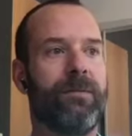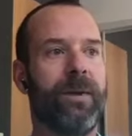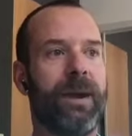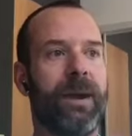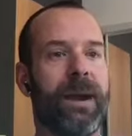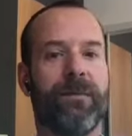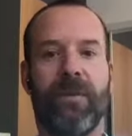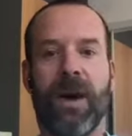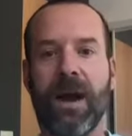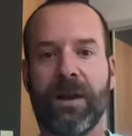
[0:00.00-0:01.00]
At
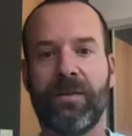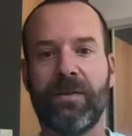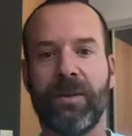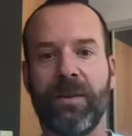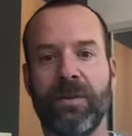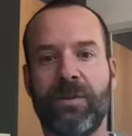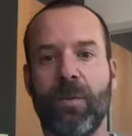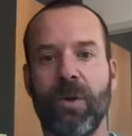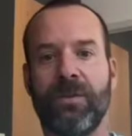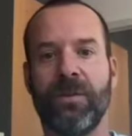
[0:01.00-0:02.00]
Fox, the
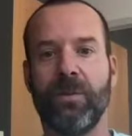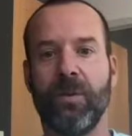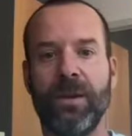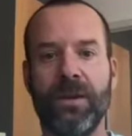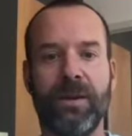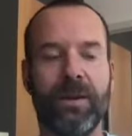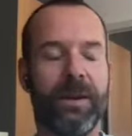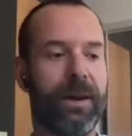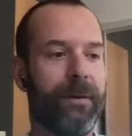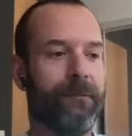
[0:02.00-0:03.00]
sports that we
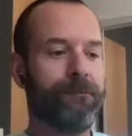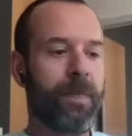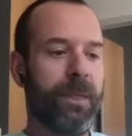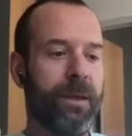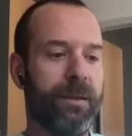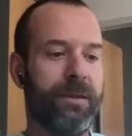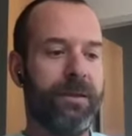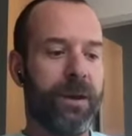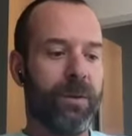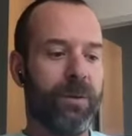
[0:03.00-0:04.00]

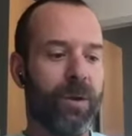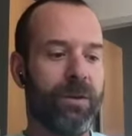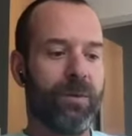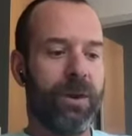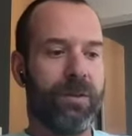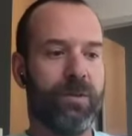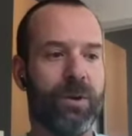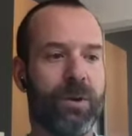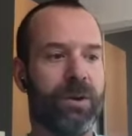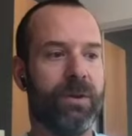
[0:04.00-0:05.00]
worked with
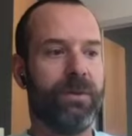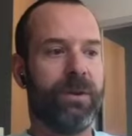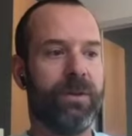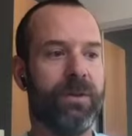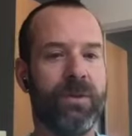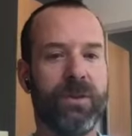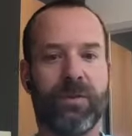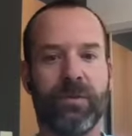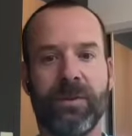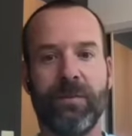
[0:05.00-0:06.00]
were, the
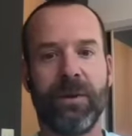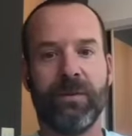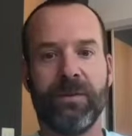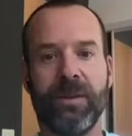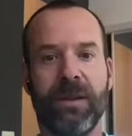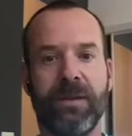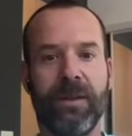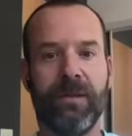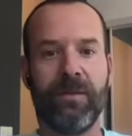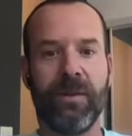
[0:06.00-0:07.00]
traditional, the big ones, the
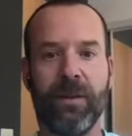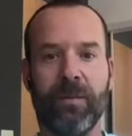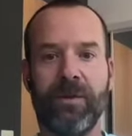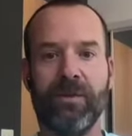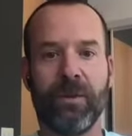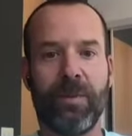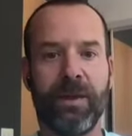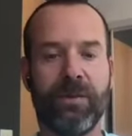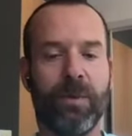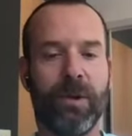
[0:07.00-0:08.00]
NFL, Major League
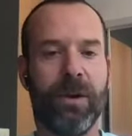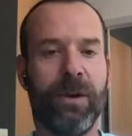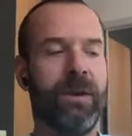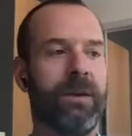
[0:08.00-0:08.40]
Baseball.